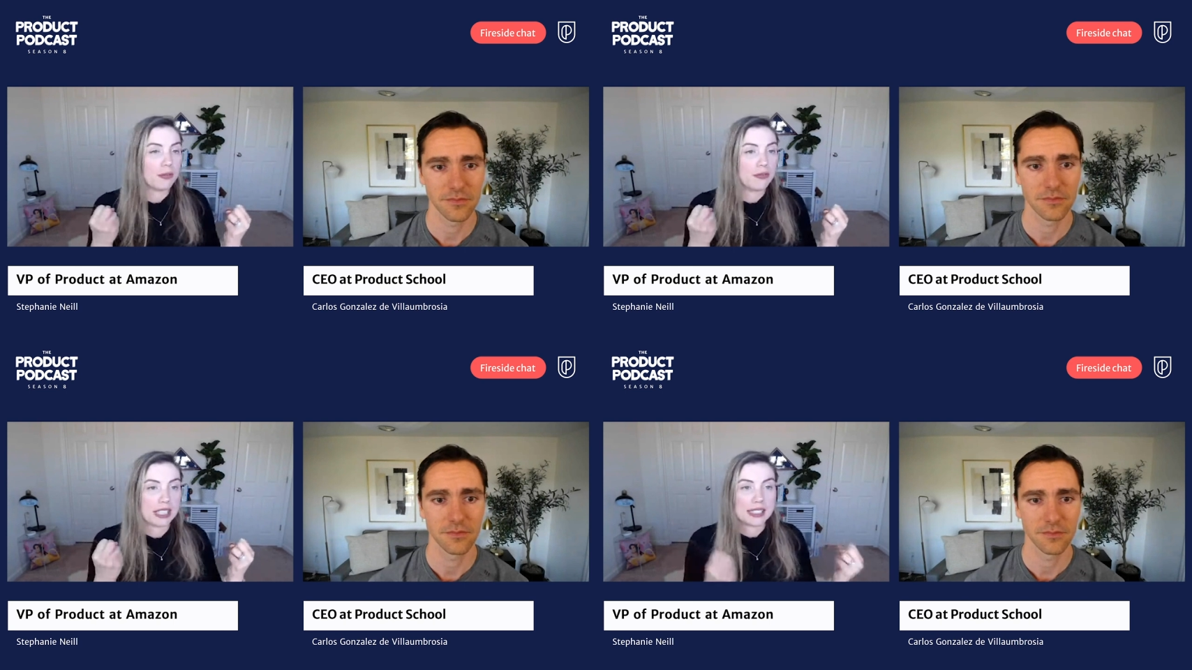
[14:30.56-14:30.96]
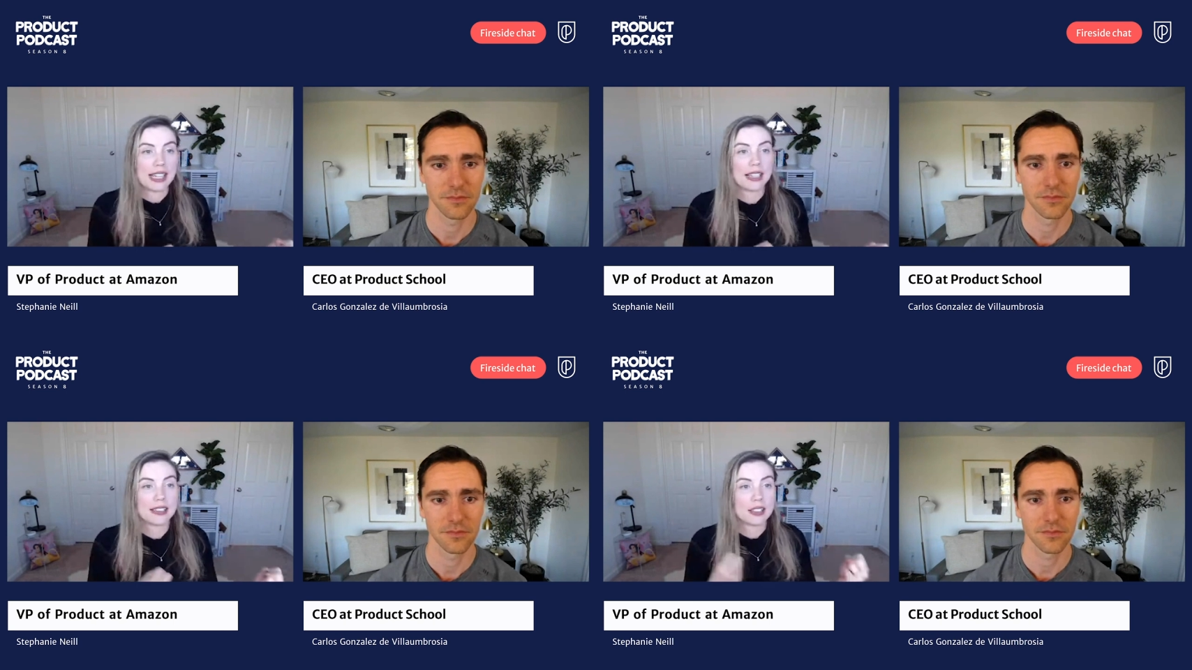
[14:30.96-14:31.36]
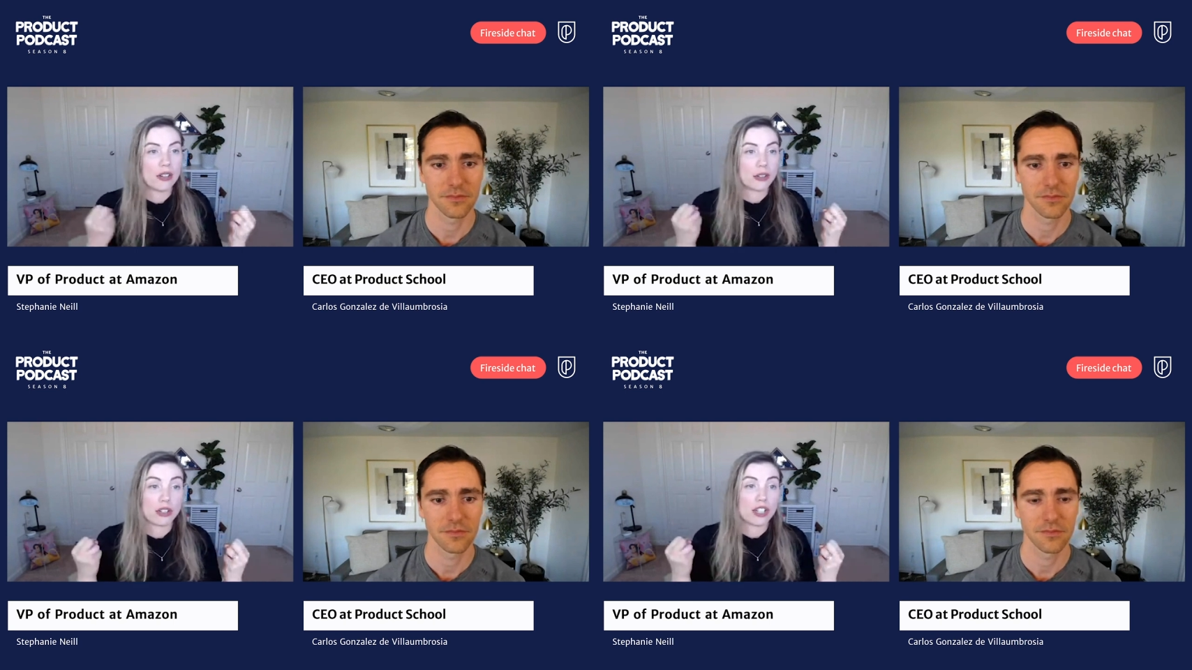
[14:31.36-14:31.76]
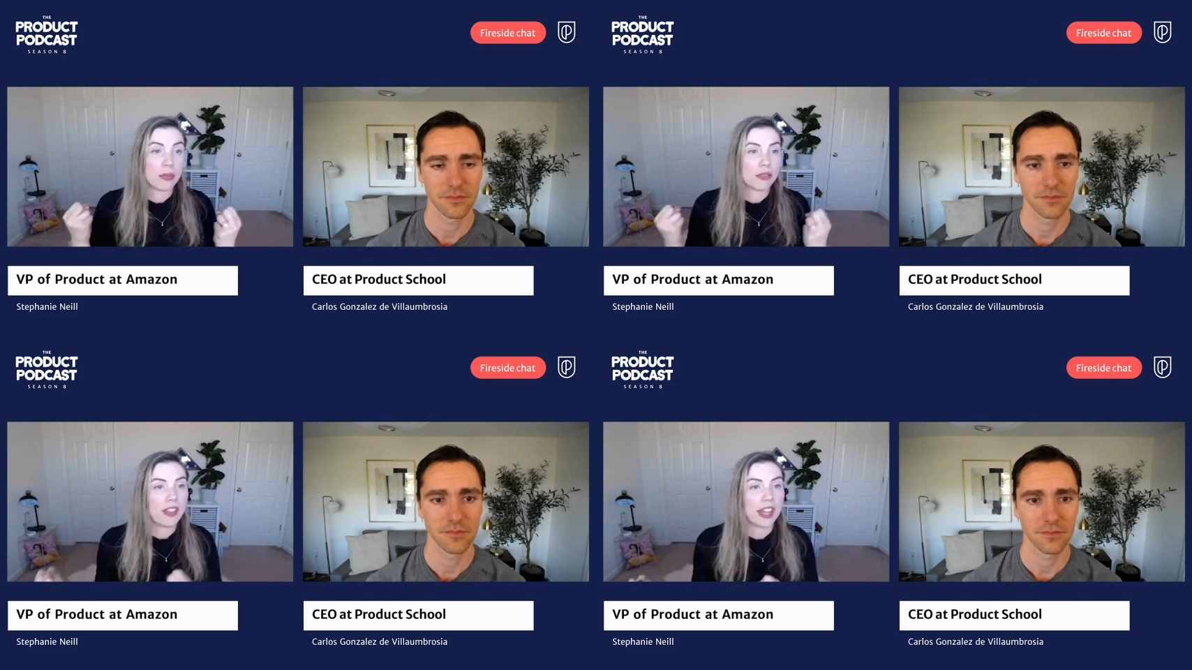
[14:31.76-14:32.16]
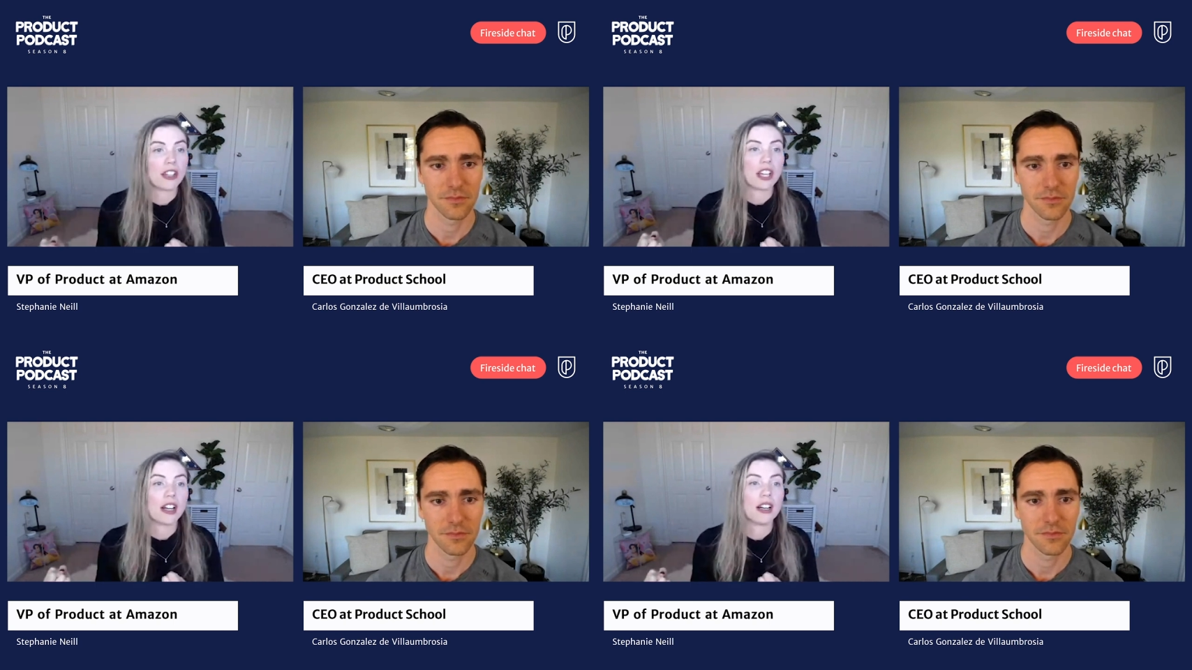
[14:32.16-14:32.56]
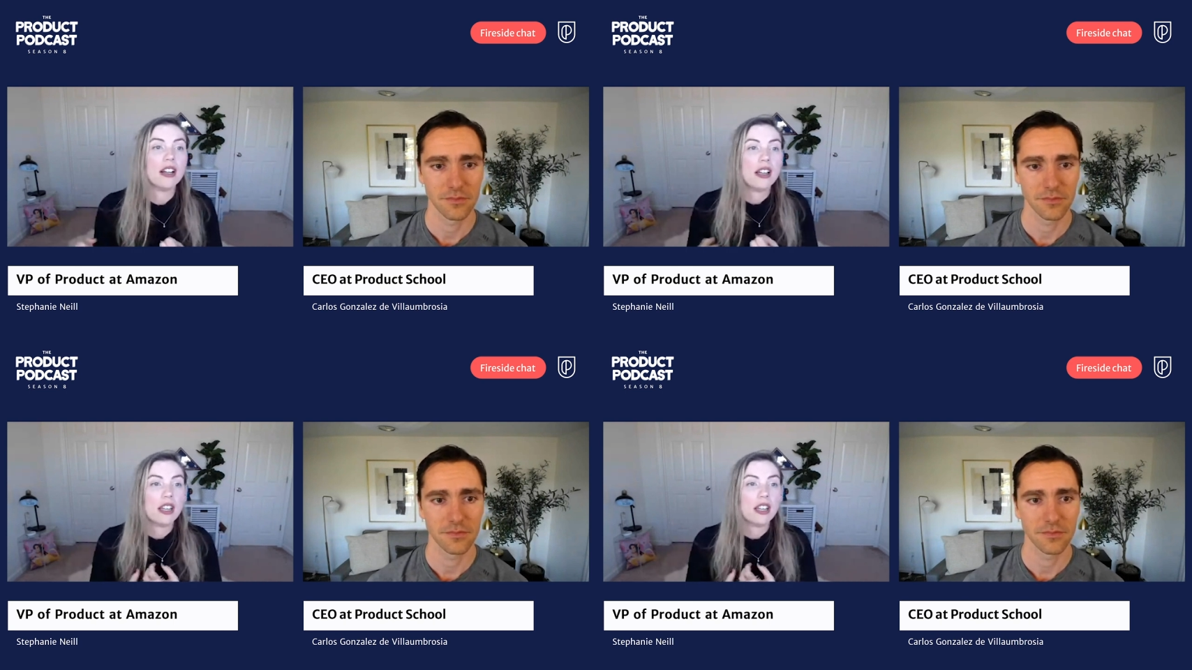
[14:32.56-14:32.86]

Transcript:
Speaker 1: of success. You have ownership of failure.